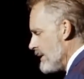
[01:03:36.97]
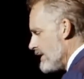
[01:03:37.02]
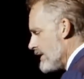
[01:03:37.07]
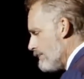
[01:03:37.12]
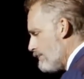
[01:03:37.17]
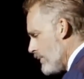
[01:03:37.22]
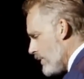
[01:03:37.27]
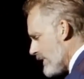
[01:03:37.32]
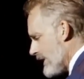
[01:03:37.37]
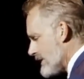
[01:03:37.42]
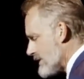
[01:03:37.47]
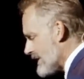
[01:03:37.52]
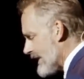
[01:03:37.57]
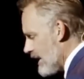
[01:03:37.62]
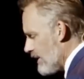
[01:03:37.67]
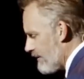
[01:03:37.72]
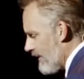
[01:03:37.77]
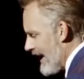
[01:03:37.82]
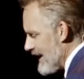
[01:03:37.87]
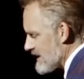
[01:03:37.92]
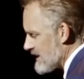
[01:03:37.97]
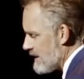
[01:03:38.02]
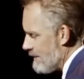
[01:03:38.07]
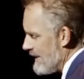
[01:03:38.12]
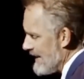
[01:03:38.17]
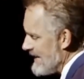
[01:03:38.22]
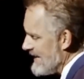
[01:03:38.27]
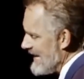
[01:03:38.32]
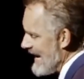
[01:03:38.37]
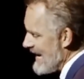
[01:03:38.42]
The book itself has to
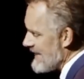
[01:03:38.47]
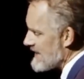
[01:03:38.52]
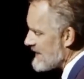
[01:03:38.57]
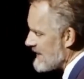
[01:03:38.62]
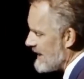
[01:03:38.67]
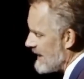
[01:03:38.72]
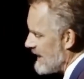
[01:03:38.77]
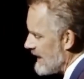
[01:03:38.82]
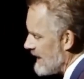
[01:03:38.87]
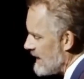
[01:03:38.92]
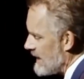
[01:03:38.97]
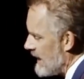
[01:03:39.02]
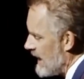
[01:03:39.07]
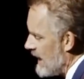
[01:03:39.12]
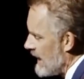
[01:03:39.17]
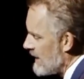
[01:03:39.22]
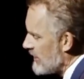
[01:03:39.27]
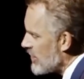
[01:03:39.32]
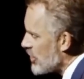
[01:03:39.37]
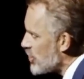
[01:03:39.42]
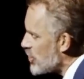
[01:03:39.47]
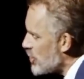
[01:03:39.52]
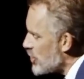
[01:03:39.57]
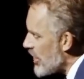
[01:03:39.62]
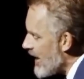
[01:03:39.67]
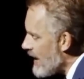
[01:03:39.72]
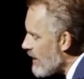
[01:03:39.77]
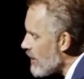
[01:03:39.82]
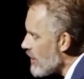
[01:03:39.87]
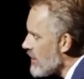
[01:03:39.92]
be nested in the
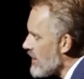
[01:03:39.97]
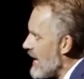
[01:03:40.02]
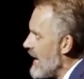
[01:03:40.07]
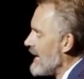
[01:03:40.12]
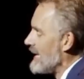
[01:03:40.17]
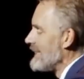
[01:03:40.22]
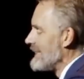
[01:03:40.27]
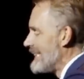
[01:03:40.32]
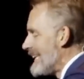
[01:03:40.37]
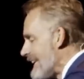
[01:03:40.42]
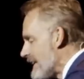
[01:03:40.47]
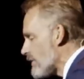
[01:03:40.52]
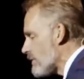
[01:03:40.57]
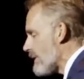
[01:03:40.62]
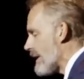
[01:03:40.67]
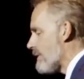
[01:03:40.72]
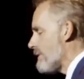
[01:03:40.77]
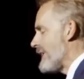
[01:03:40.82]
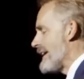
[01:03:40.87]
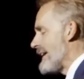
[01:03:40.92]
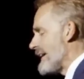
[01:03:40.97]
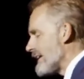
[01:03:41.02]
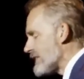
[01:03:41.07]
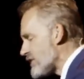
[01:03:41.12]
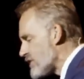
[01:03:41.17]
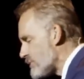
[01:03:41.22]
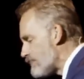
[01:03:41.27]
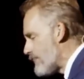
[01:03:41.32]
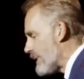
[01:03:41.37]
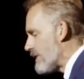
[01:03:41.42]
shared literary
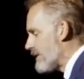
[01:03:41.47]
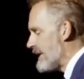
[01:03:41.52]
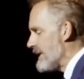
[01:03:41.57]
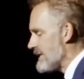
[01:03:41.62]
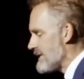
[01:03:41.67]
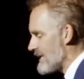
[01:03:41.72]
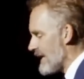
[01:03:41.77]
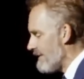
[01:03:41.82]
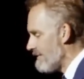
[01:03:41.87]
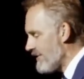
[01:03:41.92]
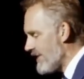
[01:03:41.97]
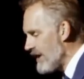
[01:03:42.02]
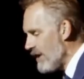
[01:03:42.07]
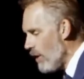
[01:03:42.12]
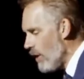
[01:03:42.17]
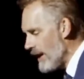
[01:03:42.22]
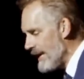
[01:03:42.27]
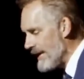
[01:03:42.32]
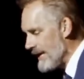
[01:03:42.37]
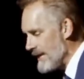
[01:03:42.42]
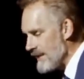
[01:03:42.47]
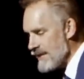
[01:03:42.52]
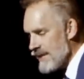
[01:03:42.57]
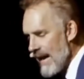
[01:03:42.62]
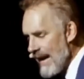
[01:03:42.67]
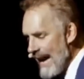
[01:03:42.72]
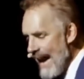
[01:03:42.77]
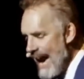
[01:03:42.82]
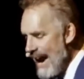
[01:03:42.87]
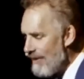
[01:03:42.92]
experience of the audience.
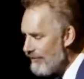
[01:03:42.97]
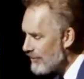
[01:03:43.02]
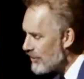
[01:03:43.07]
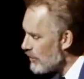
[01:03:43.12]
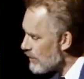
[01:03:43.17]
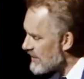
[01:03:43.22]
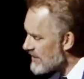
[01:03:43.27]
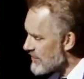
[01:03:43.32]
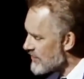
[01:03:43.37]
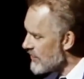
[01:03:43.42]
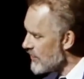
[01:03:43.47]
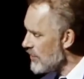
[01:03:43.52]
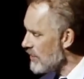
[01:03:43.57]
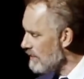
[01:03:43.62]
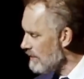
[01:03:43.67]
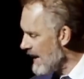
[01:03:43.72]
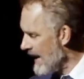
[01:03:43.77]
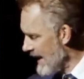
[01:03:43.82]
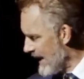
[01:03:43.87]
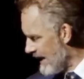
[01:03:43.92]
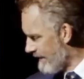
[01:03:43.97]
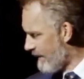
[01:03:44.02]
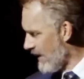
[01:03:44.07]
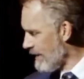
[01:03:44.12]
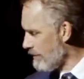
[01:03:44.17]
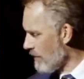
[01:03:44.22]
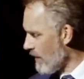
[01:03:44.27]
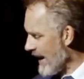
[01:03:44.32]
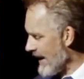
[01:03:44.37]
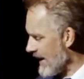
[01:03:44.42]
I have to assume, if
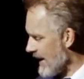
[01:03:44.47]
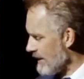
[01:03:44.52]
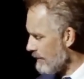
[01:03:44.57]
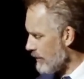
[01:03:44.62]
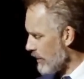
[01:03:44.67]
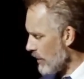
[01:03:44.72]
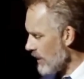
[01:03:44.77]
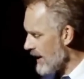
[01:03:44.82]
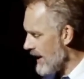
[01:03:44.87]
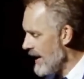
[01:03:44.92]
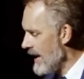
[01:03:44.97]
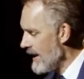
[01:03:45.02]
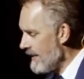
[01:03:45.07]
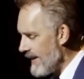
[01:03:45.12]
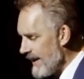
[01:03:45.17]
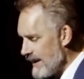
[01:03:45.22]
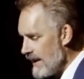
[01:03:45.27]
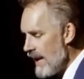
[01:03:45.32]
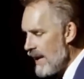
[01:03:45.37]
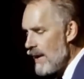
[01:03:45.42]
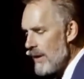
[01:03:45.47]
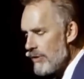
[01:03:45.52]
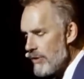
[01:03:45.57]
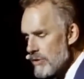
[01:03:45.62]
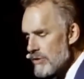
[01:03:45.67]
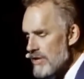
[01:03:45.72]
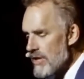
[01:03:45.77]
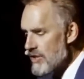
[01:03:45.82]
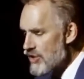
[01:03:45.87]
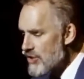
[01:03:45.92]
I'm writing a book, that
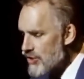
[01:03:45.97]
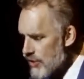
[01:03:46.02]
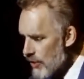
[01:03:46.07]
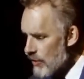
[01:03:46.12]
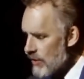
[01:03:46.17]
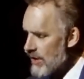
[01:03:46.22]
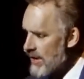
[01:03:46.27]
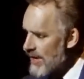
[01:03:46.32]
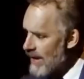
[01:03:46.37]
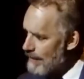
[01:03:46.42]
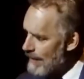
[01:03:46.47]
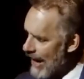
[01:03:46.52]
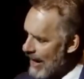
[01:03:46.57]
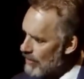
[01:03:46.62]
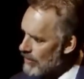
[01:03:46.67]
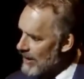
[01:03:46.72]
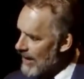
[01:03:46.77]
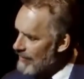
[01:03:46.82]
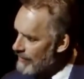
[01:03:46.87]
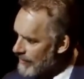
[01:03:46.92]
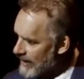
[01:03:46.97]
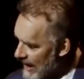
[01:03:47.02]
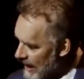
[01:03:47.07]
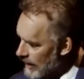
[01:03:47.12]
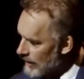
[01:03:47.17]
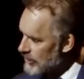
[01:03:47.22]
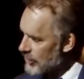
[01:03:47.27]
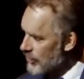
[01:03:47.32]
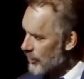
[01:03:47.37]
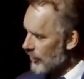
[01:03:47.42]
there's a certain amount of
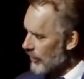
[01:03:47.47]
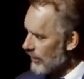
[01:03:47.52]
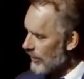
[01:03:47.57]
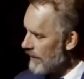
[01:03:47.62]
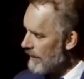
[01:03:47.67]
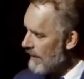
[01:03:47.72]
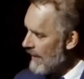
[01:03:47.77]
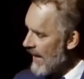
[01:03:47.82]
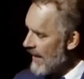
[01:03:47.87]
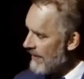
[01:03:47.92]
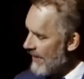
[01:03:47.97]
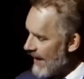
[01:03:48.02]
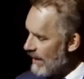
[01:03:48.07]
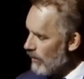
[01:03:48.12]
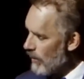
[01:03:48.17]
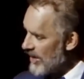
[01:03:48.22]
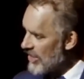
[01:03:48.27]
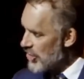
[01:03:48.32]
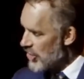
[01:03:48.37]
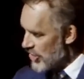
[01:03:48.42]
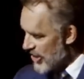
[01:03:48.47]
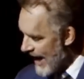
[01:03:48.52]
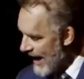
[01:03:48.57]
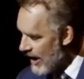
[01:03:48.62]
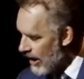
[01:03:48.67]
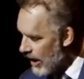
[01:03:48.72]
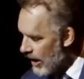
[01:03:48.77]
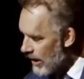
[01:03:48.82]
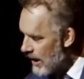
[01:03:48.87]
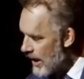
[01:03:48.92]
culture that we
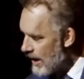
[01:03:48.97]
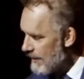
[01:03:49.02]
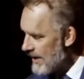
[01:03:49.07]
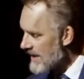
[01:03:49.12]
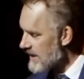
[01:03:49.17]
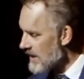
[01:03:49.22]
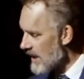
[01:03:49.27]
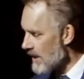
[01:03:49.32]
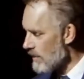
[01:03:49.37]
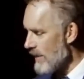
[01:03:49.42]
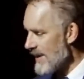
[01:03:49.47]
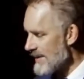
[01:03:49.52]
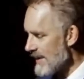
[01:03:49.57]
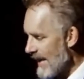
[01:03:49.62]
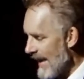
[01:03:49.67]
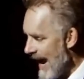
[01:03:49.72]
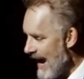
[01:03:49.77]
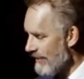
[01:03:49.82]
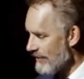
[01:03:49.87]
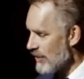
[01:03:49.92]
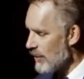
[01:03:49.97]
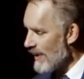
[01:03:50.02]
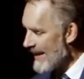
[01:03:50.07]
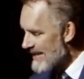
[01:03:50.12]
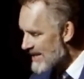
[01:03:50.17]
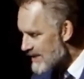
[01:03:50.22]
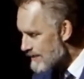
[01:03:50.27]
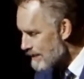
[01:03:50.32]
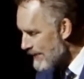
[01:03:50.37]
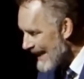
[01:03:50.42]
share. Because otherwise I'd have to
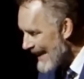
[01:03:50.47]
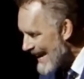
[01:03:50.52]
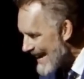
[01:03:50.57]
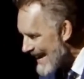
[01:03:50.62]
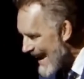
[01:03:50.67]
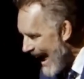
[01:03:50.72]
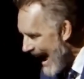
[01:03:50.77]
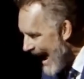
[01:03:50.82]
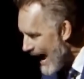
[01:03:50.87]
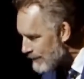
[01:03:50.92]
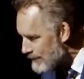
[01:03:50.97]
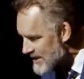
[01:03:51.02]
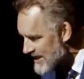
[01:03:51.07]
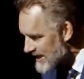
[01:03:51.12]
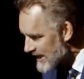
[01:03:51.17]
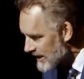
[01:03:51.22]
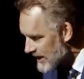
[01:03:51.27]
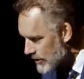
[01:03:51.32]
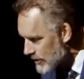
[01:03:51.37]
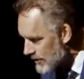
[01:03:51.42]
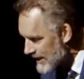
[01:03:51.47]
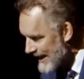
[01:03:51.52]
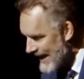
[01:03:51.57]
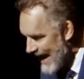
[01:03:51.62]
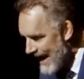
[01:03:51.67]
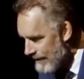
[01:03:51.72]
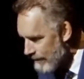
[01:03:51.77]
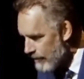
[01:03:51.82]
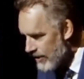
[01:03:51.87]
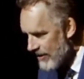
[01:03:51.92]
explain
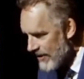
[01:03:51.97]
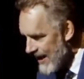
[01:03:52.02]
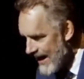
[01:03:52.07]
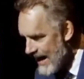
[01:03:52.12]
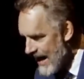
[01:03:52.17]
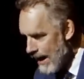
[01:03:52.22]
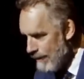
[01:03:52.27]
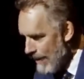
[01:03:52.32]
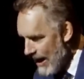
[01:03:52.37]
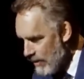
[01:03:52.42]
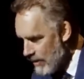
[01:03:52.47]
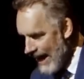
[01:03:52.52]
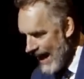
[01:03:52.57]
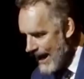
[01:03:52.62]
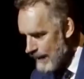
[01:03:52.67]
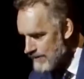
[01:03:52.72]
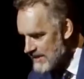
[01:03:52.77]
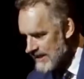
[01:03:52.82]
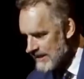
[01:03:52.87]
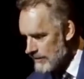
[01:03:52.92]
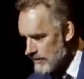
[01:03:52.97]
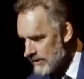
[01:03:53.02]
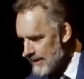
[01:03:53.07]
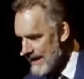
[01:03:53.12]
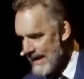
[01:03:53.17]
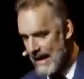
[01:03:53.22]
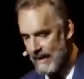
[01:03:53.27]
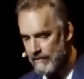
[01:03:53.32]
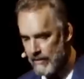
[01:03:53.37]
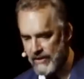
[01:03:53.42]
absolutely everything about
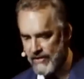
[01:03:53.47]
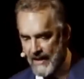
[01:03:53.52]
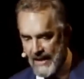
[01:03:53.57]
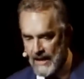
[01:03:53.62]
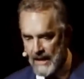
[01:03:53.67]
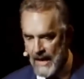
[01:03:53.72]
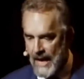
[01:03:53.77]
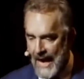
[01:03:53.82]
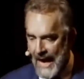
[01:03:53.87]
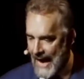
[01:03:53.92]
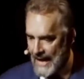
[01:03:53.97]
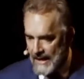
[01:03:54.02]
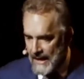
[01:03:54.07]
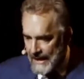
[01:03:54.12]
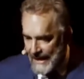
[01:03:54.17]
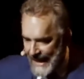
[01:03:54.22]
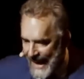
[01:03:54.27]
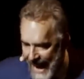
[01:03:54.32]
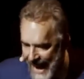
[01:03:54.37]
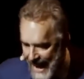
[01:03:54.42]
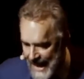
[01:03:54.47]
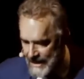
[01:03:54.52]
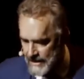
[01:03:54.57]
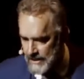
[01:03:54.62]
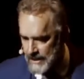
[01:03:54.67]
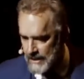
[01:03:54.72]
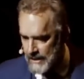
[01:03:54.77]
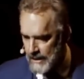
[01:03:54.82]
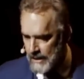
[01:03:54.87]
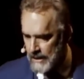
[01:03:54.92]
absolutely everything, and I
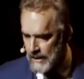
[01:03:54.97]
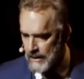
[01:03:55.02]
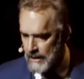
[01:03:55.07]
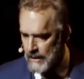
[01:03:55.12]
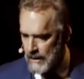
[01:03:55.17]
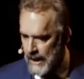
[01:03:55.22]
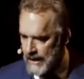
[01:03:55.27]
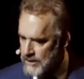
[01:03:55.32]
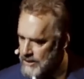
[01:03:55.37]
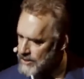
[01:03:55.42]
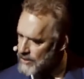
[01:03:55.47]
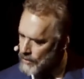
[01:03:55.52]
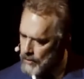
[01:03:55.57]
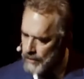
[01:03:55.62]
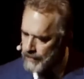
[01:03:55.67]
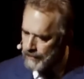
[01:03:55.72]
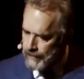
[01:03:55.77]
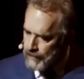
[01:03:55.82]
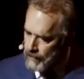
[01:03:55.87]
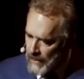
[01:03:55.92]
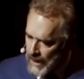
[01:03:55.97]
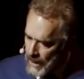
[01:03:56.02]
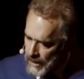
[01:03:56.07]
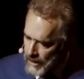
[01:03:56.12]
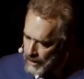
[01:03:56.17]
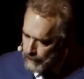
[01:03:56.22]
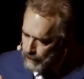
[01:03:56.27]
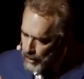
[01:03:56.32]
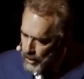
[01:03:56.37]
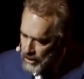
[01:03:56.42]
can't. And so
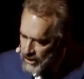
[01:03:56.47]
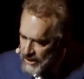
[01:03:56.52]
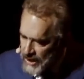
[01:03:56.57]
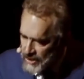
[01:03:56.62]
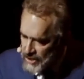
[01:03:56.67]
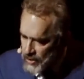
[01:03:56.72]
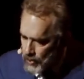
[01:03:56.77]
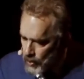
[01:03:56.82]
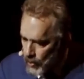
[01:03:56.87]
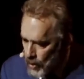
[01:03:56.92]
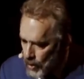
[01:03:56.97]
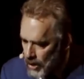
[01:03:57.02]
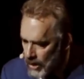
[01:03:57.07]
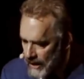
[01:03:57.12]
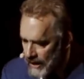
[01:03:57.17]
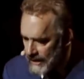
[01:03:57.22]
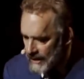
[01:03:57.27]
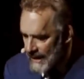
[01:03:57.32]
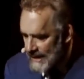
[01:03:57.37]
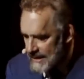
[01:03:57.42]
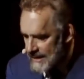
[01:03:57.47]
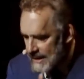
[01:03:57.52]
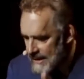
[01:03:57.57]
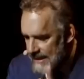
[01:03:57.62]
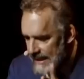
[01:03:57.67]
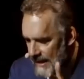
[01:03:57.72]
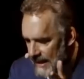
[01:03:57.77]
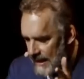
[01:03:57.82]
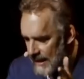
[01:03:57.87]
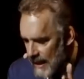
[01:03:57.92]
the book doesn't work unless
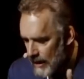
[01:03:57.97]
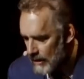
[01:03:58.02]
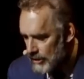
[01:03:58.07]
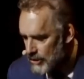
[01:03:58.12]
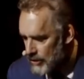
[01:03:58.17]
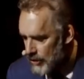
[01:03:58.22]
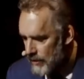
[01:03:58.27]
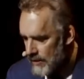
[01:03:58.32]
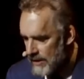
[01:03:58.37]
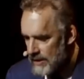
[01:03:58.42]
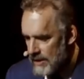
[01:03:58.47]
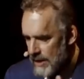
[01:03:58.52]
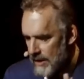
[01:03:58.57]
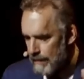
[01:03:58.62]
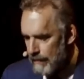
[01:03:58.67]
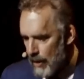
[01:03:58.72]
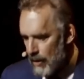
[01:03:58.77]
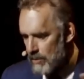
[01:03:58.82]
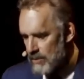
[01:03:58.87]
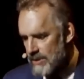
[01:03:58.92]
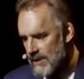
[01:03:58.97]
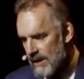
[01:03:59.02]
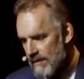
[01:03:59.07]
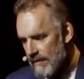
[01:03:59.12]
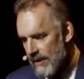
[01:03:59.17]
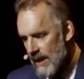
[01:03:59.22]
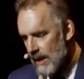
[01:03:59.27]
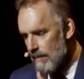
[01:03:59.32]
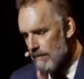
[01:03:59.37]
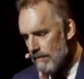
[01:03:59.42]
it's in a culture that's composed
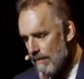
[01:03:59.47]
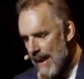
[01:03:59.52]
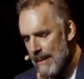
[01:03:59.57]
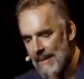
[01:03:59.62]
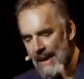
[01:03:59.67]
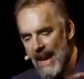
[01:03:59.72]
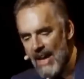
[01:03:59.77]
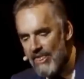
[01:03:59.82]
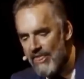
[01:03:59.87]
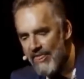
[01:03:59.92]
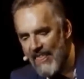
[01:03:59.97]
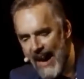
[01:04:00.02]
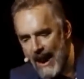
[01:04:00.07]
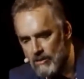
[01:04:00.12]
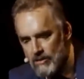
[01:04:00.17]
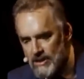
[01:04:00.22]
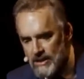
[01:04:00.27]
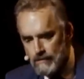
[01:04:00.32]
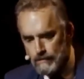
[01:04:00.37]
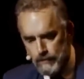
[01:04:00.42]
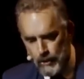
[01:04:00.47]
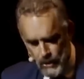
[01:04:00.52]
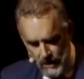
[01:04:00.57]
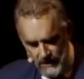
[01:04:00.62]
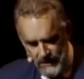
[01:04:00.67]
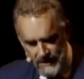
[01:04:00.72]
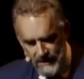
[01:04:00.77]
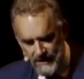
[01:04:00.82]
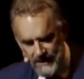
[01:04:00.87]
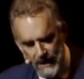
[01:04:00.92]
of maybe 1,000
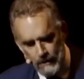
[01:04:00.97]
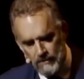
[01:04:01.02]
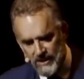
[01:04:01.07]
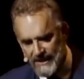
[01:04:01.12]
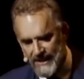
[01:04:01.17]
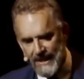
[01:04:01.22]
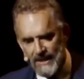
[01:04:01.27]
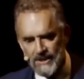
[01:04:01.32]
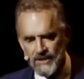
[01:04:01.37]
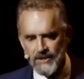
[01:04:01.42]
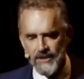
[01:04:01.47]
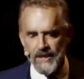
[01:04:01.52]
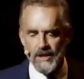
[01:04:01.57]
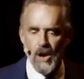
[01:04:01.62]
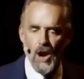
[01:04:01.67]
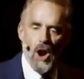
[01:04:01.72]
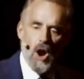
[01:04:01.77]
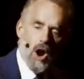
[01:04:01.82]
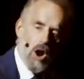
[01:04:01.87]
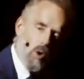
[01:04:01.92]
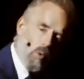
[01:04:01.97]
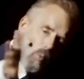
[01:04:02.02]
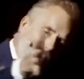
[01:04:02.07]
books in some sense that are